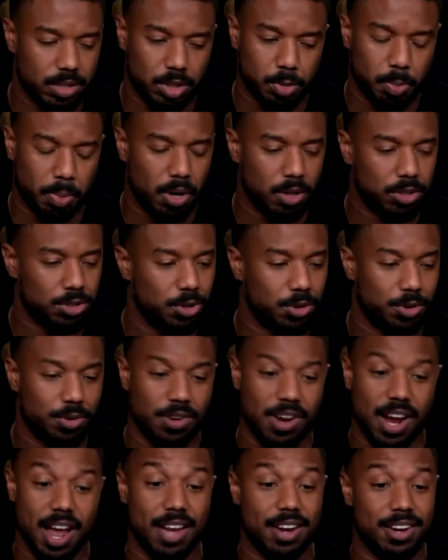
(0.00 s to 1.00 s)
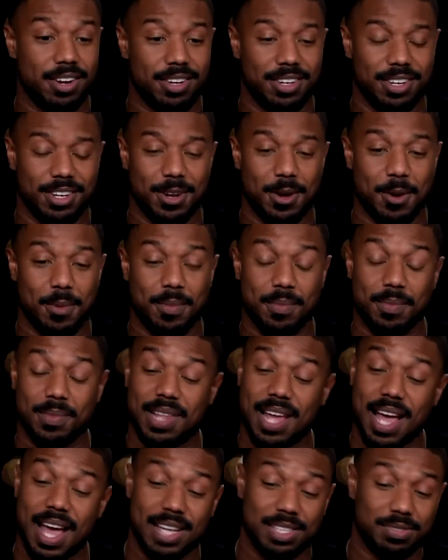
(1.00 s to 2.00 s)
a spiritual creator. My
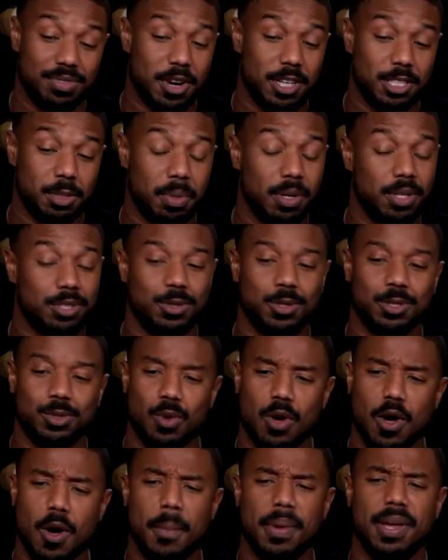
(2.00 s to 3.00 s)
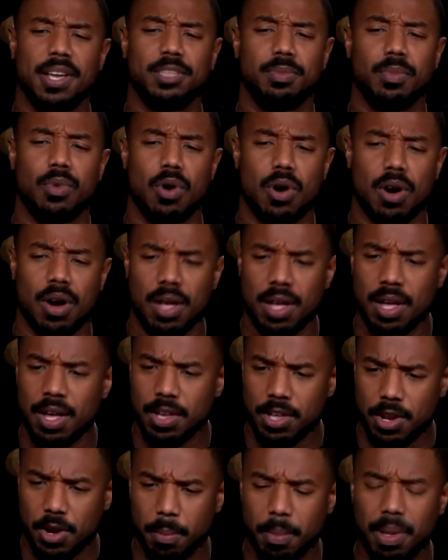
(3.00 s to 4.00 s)
dad's very spiritual as well, but he's more,
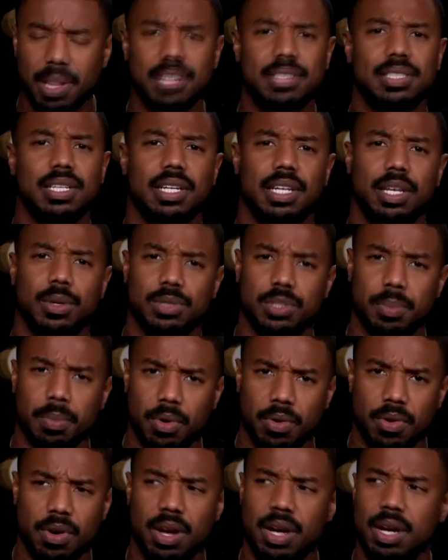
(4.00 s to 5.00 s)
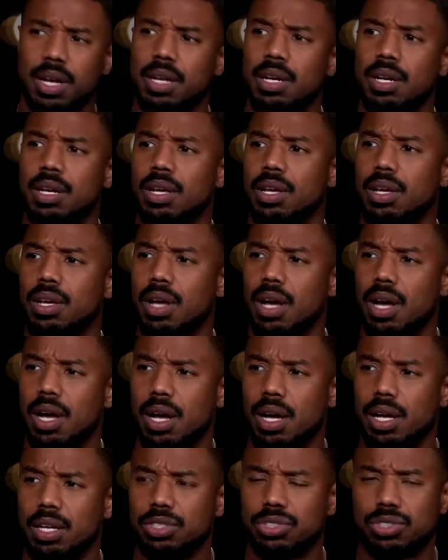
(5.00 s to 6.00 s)
militant. He was a Marine,
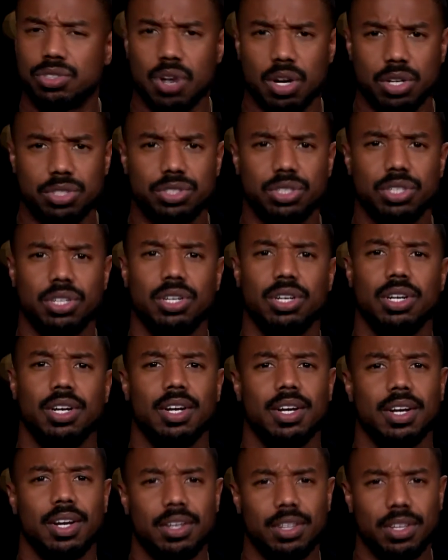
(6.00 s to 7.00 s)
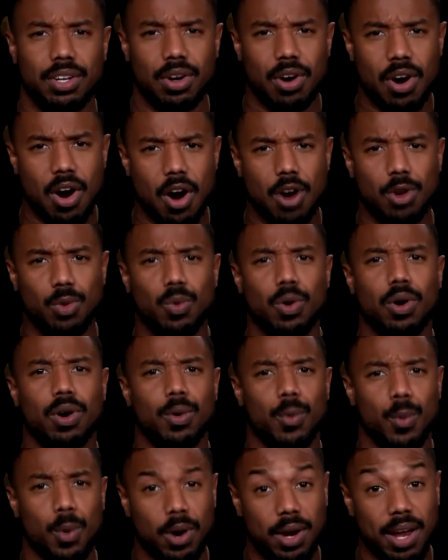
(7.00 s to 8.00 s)
structure, hard
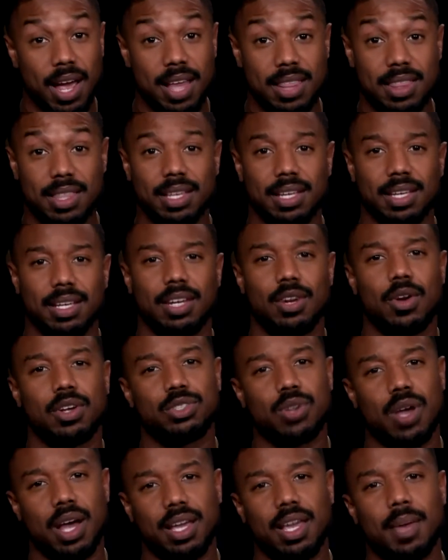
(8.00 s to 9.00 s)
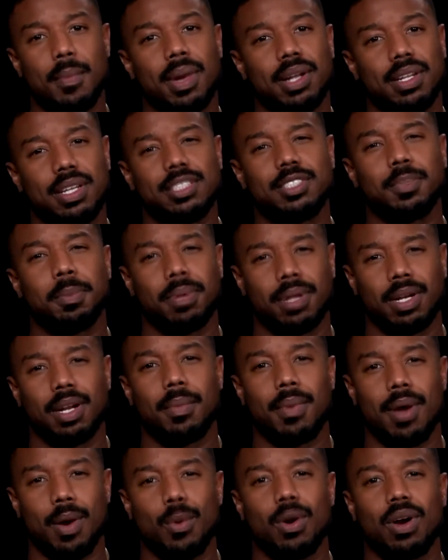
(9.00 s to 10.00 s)
work, work ethic, so I get my discipline
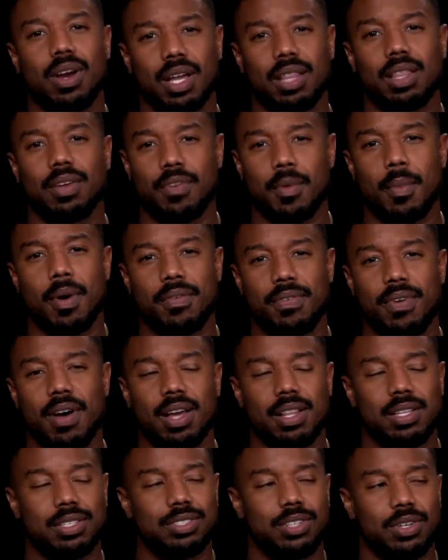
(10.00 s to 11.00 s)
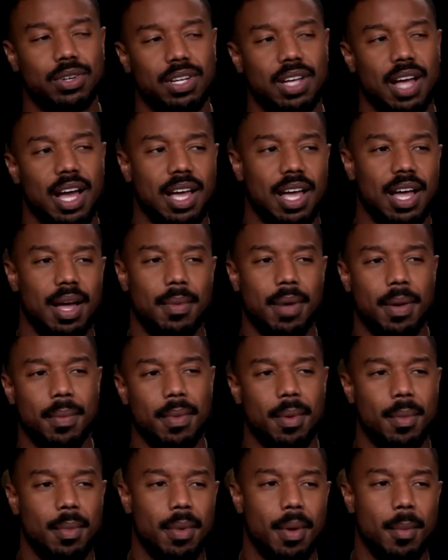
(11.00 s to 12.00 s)
and my work ethic from my father. So
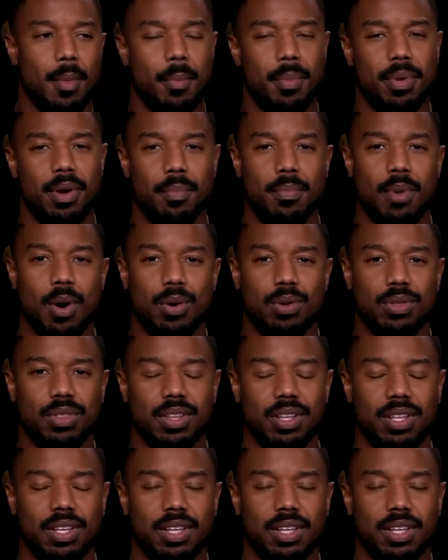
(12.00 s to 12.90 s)
I'm a bit of both.